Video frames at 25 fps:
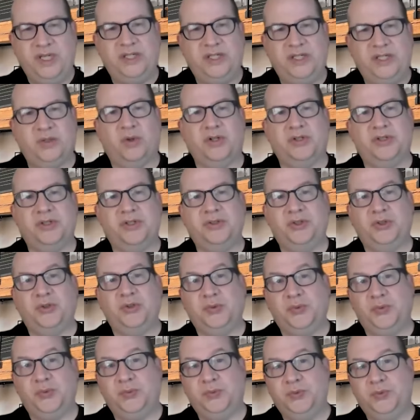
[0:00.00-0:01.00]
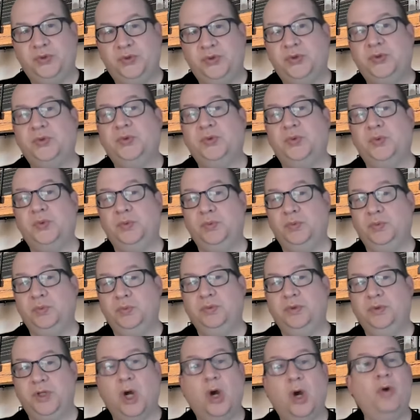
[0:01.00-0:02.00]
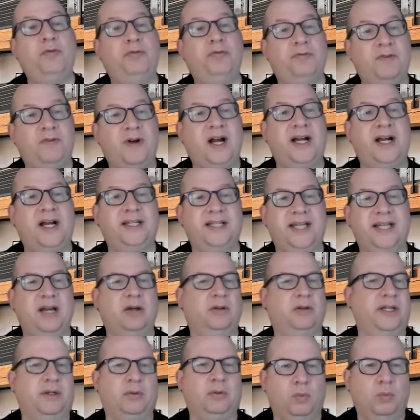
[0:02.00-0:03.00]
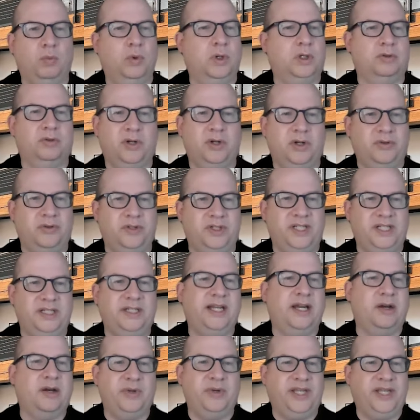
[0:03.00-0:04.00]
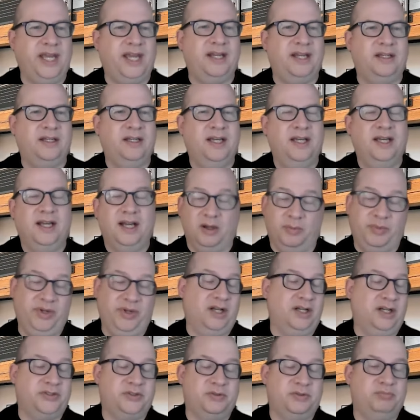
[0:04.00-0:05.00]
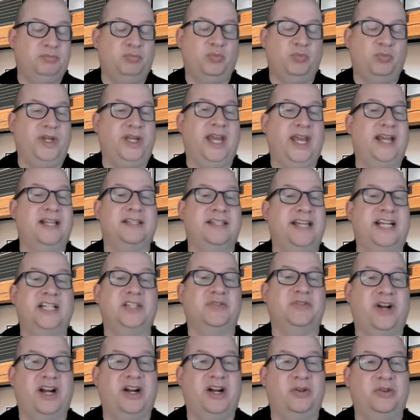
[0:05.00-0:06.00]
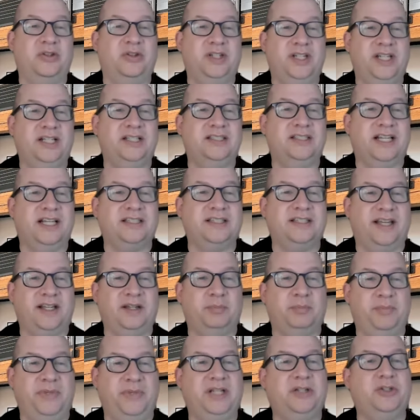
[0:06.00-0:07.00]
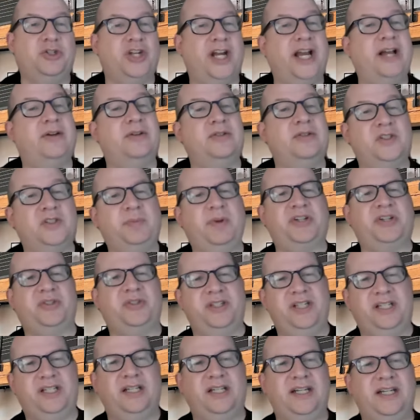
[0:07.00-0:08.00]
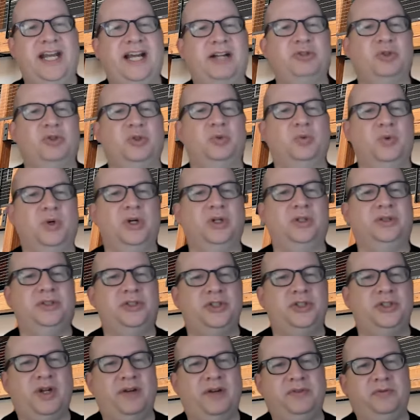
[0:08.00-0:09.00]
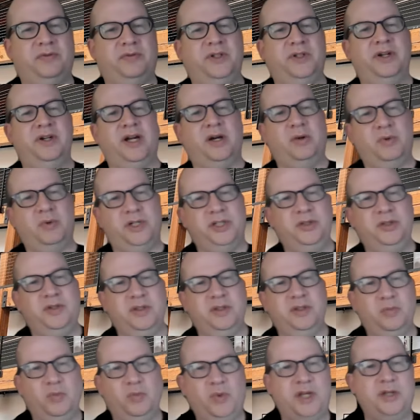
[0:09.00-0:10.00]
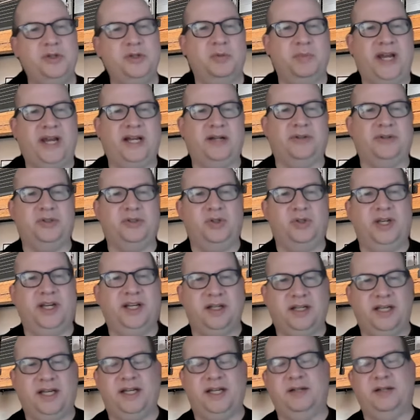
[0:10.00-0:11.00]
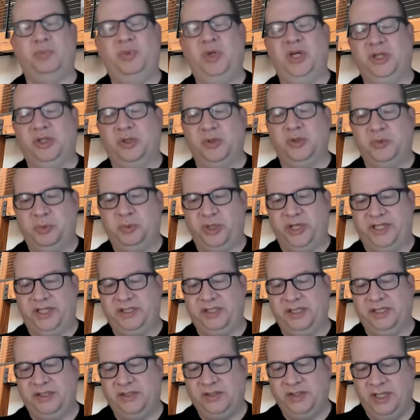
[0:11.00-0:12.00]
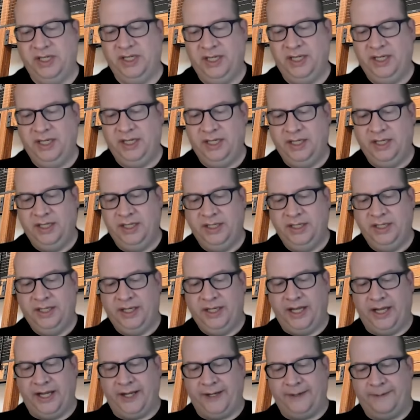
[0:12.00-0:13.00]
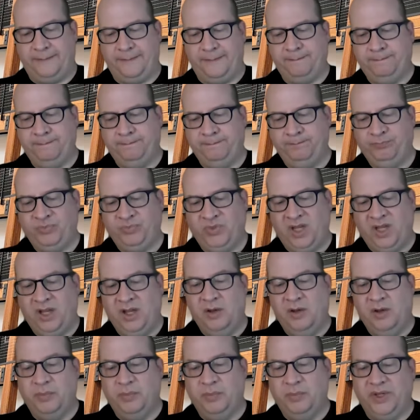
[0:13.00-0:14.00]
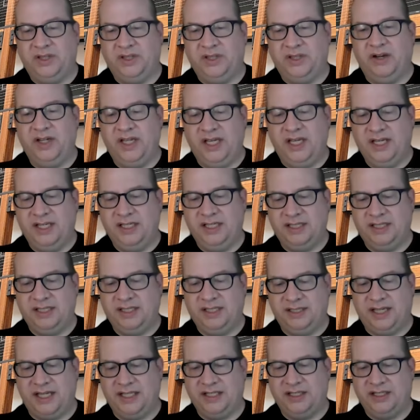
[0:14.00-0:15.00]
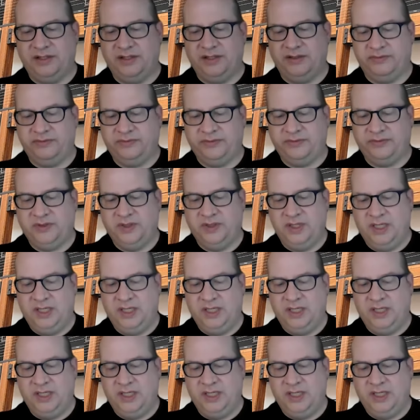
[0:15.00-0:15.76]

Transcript: resources to go find out, like, what are all the needs? Now, I'll be honest, we can't satisfy all the needs. That's like a big challenge, especially in a natural world, is you have to figure out where you can win your battles. You got to kind of pick those places. But there is a sense of